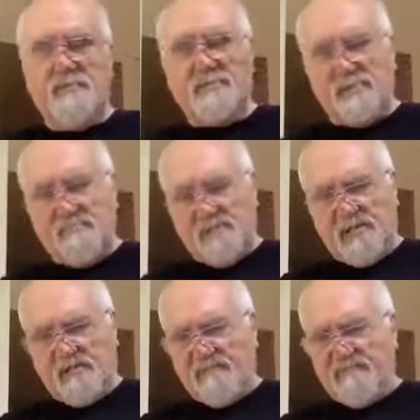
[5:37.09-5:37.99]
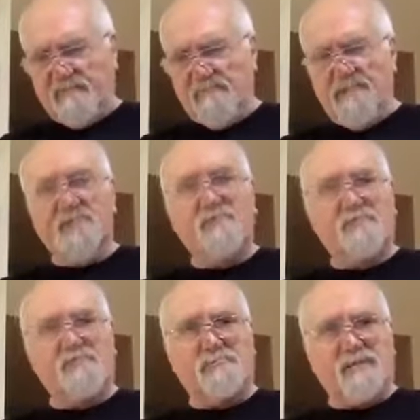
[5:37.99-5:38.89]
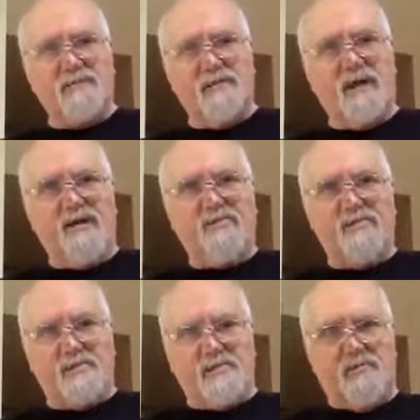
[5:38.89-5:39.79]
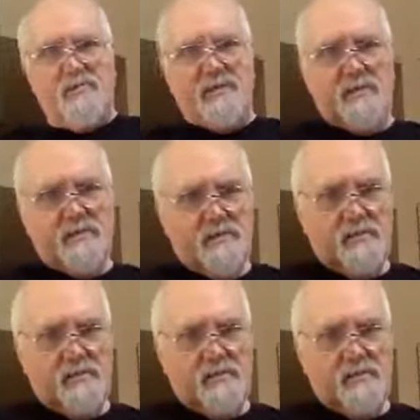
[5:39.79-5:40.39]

Someday in a few months, we'll be actually going